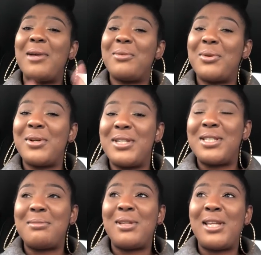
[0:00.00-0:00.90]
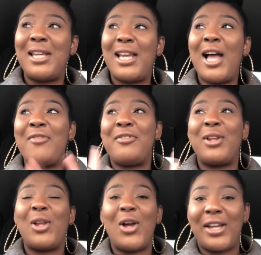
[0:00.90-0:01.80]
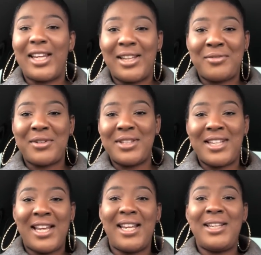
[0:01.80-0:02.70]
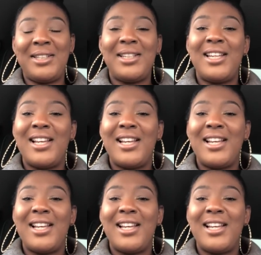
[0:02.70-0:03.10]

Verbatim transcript: I'm going to be uh, vlogging for the day.